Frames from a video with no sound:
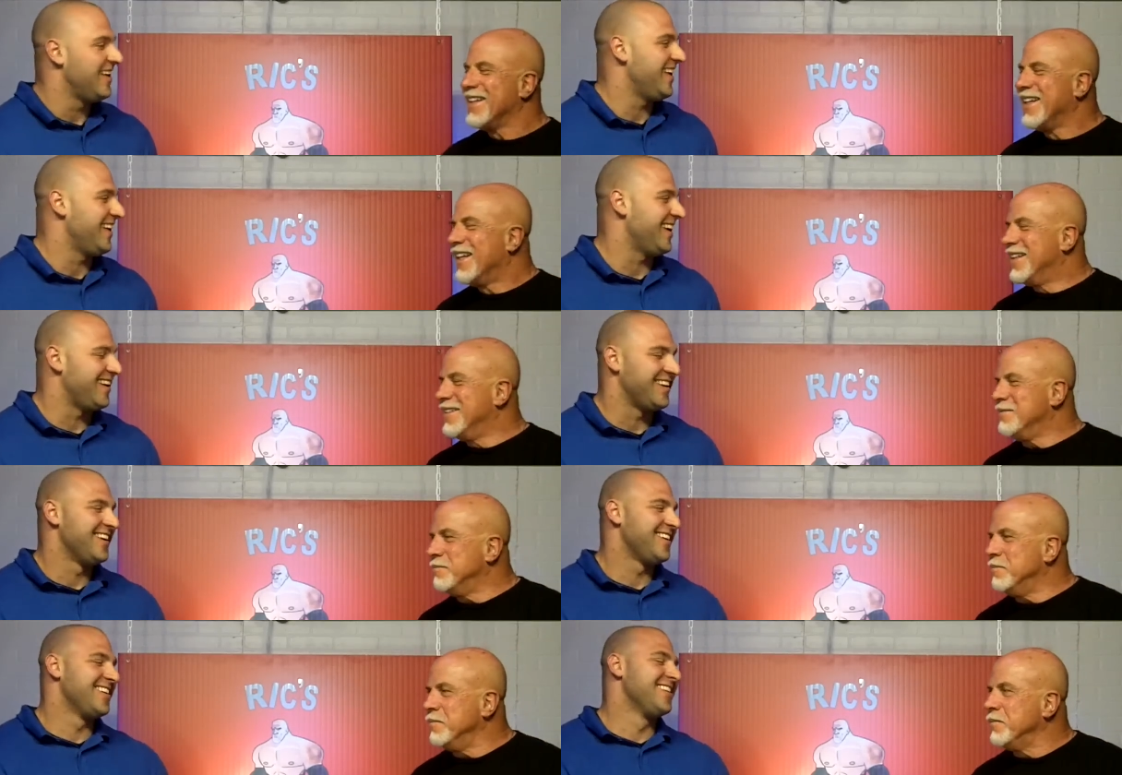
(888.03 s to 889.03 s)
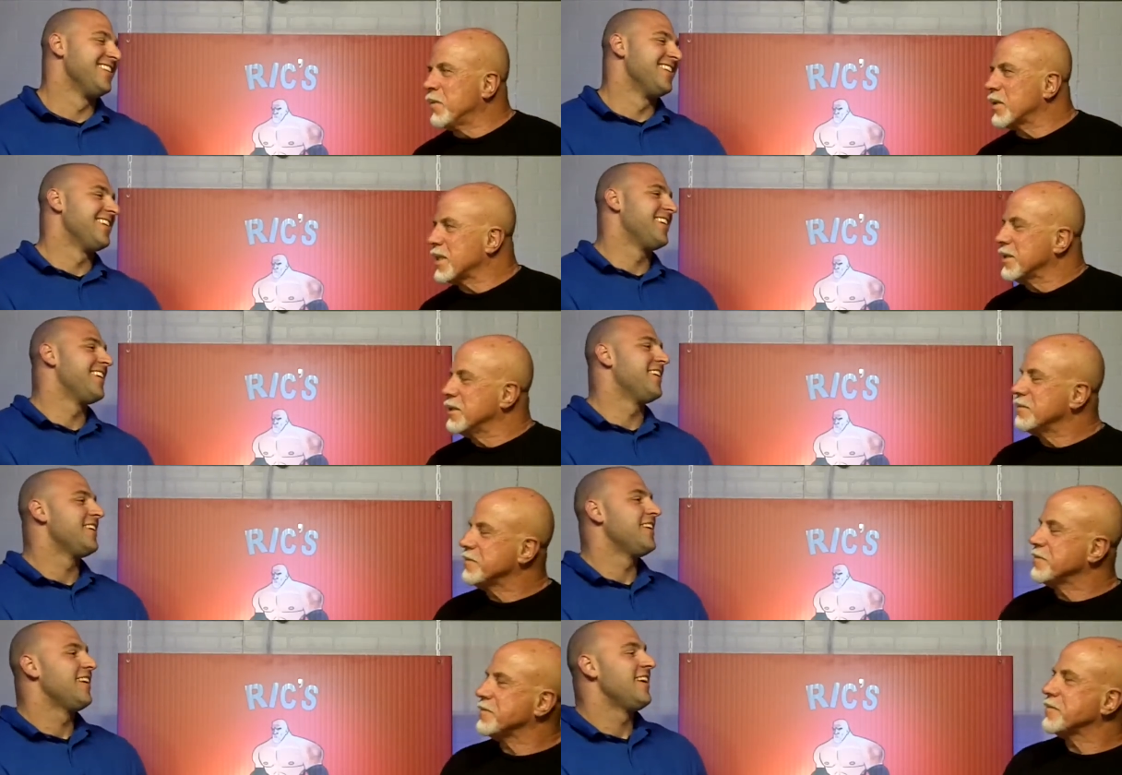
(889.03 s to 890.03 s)
Speaker 1: what does that do?
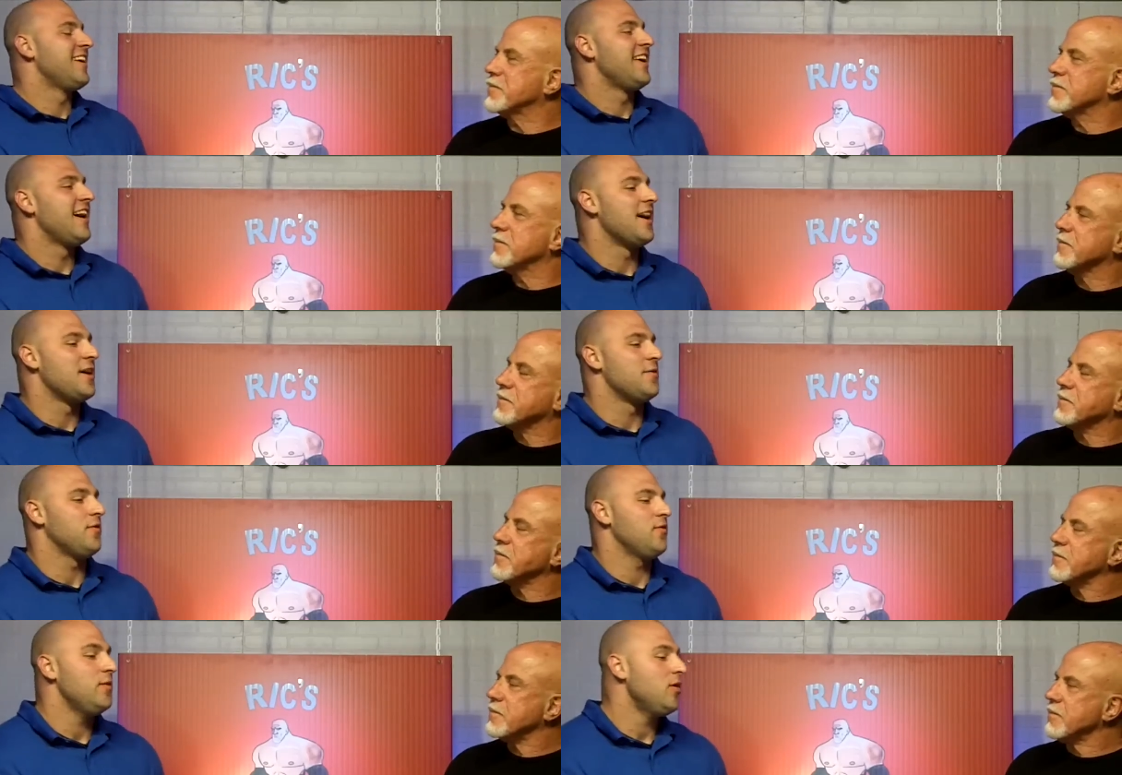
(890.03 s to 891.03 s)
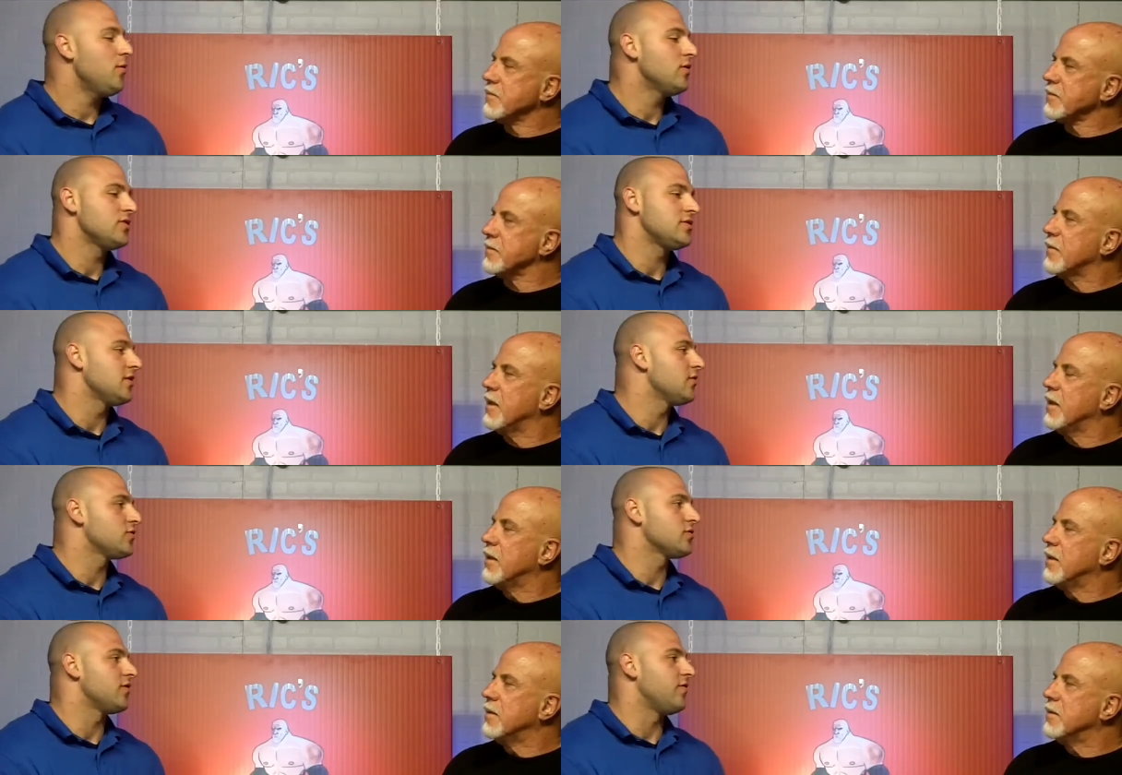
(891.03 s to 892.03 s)
Uh, red palm oil is just
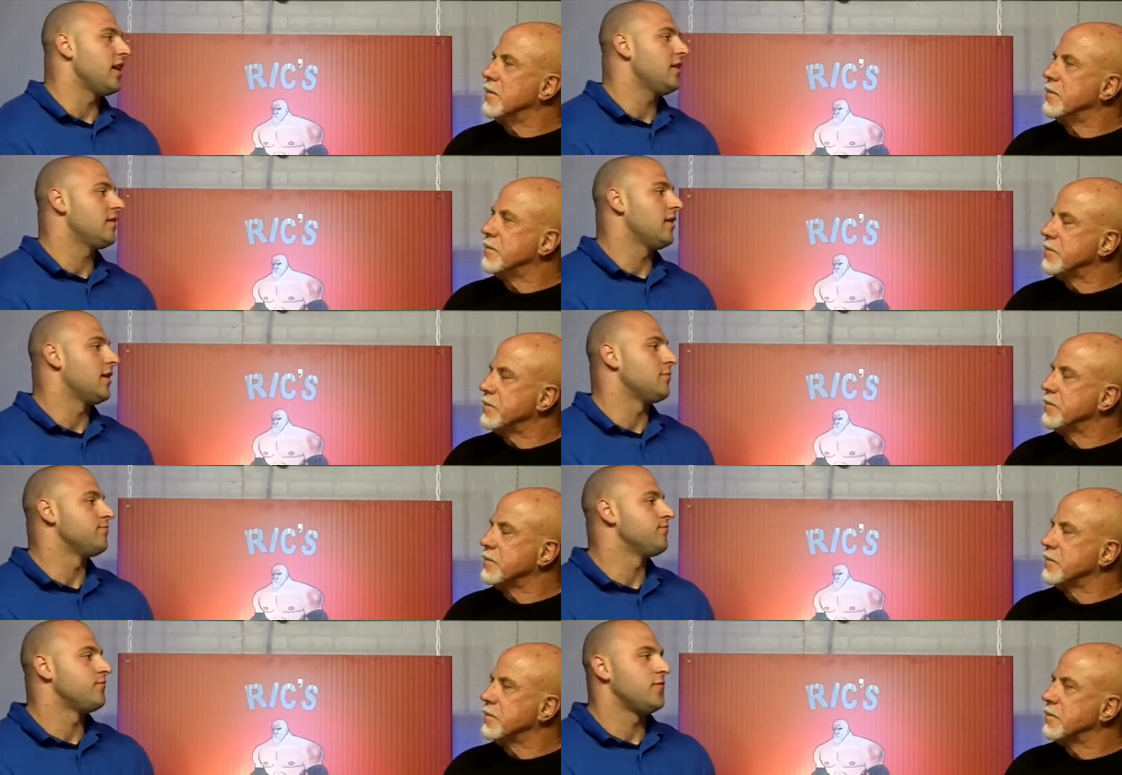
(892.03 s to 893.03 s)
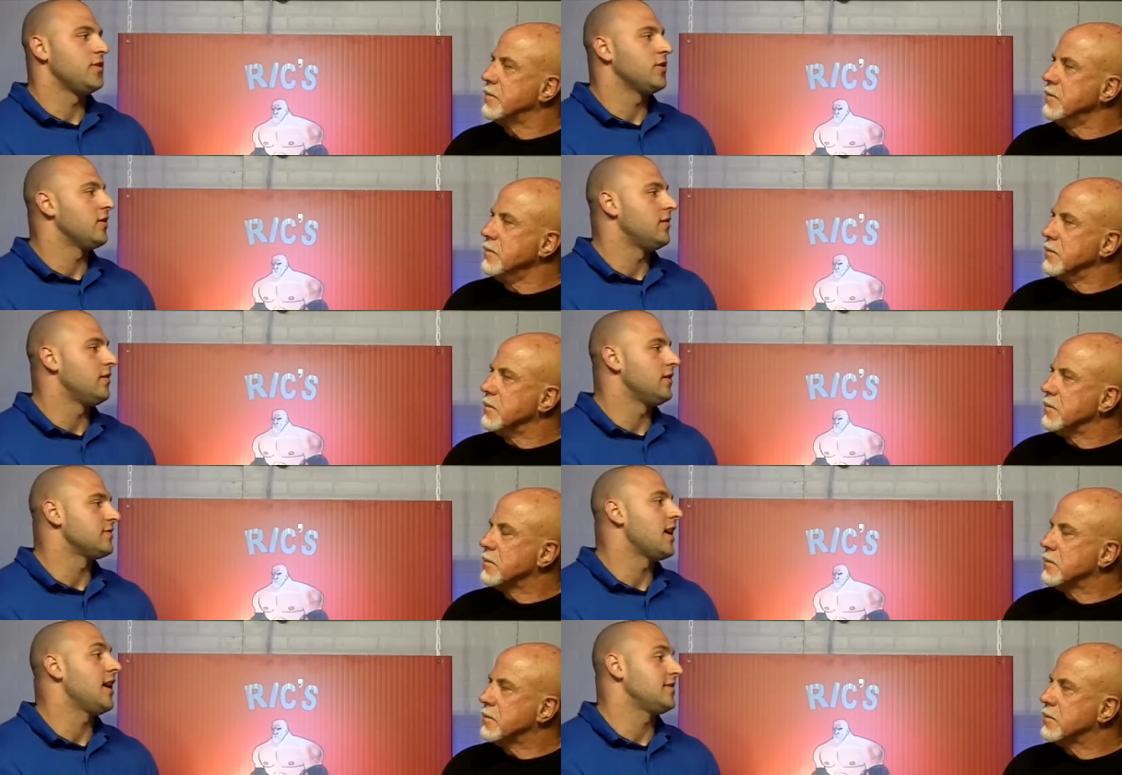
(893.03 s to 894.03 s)
another source of fat. Um, very good.
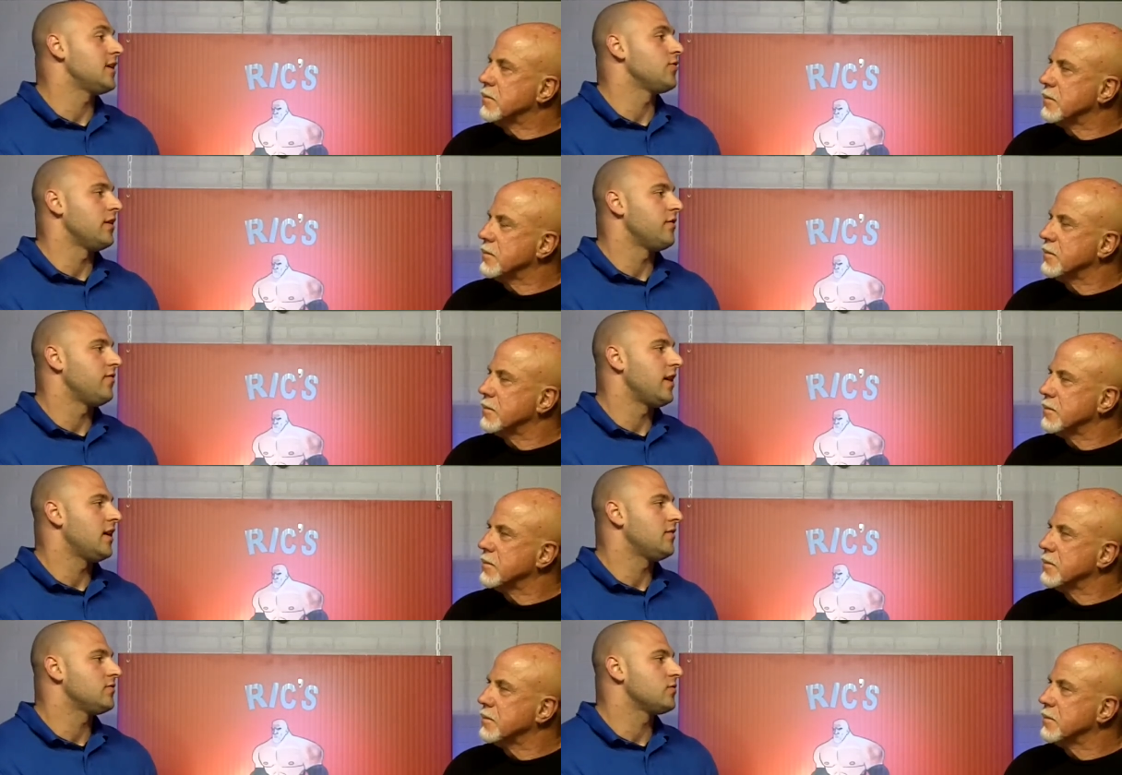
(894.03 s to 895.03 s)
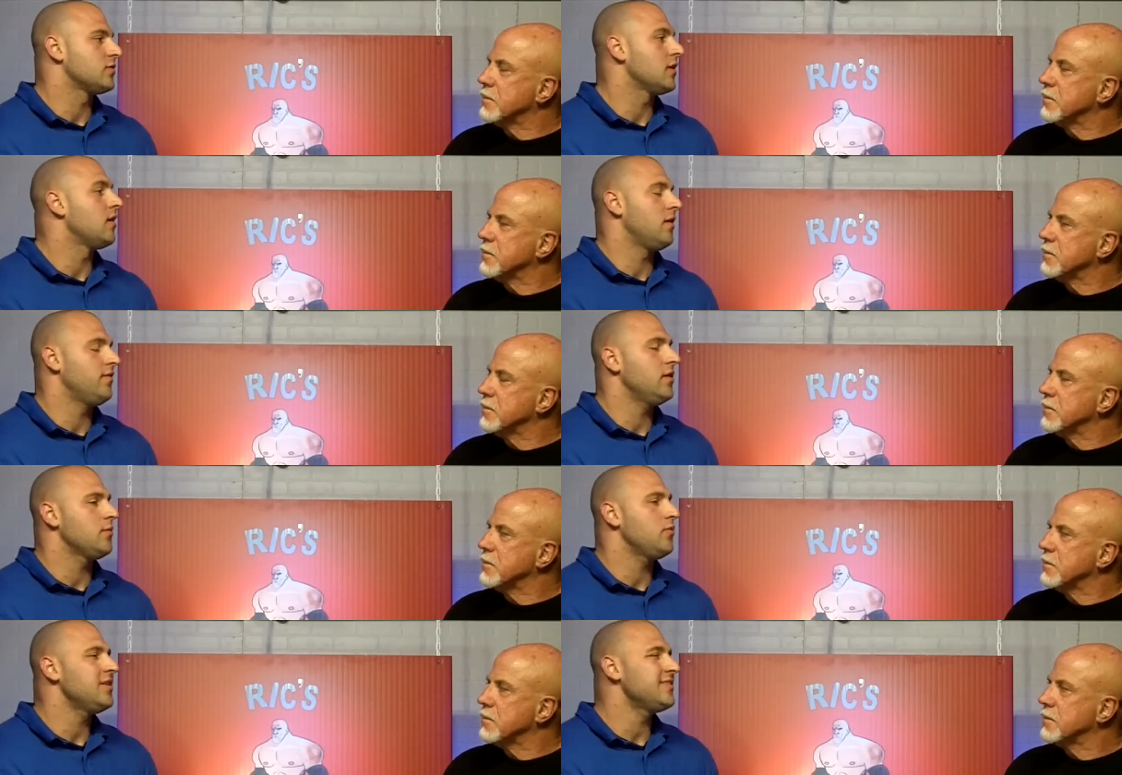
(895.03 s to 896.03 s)
It's a high saturated fat source, uh,
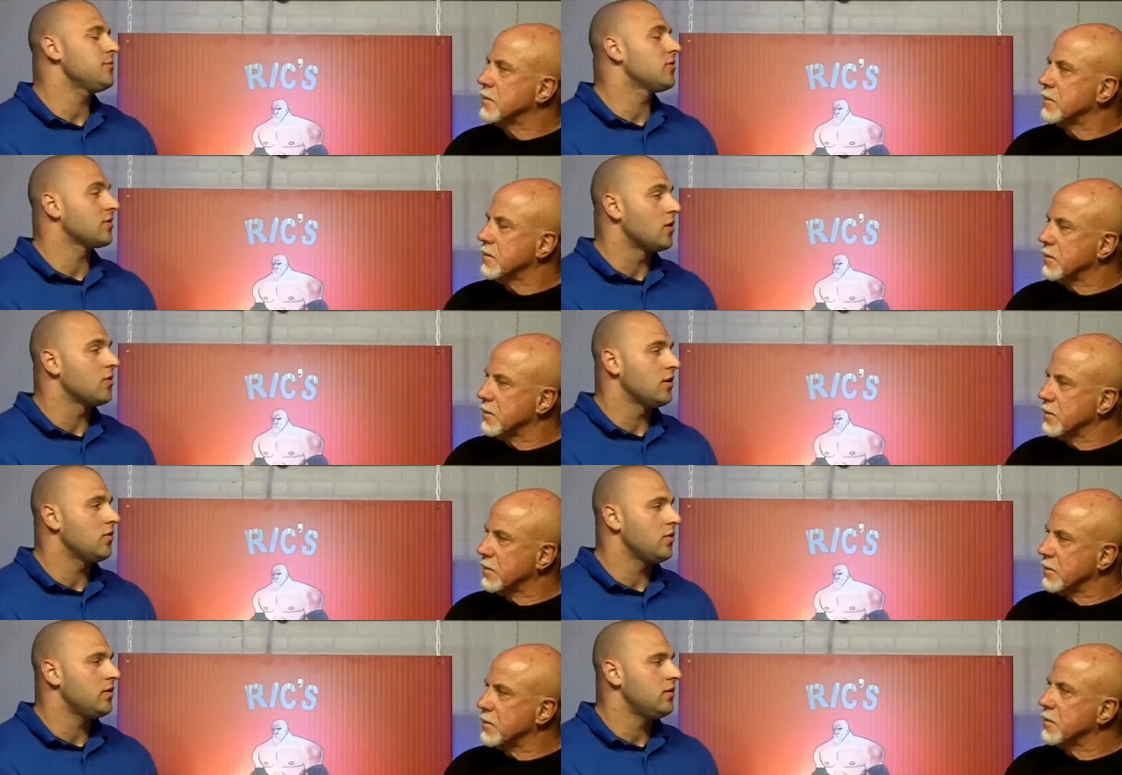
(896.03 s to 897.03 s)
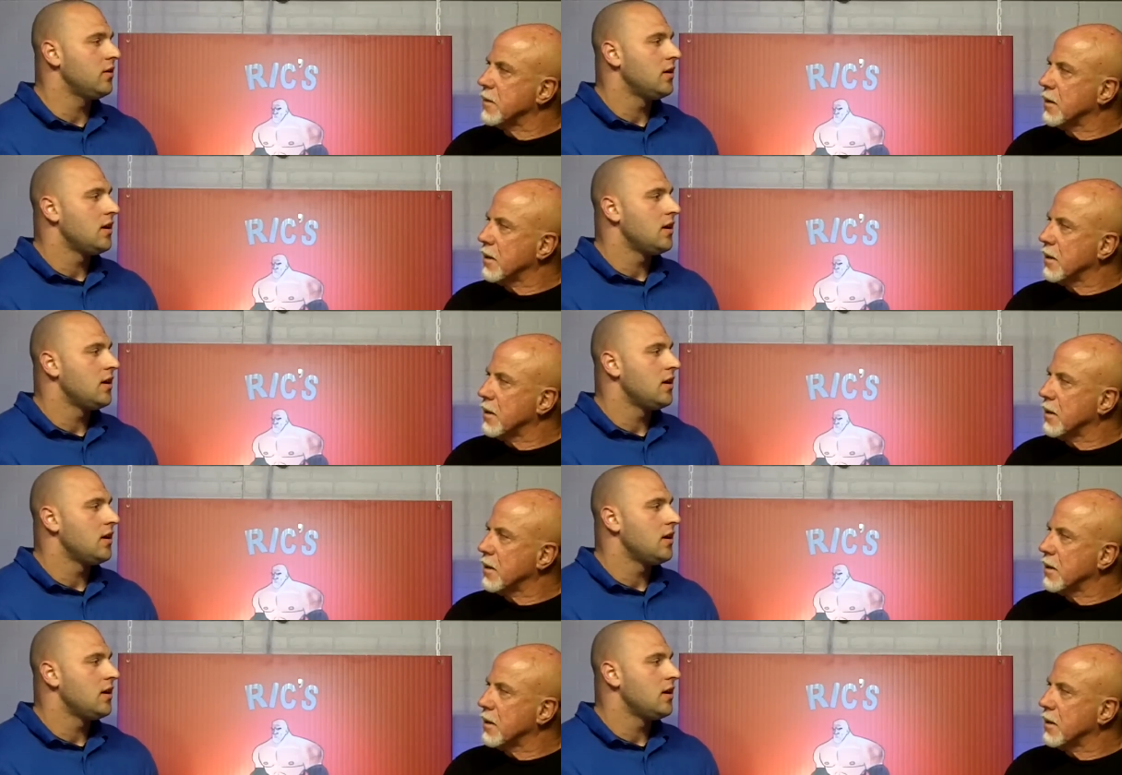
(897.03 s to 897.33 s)
very, pretty similar to coconut oil.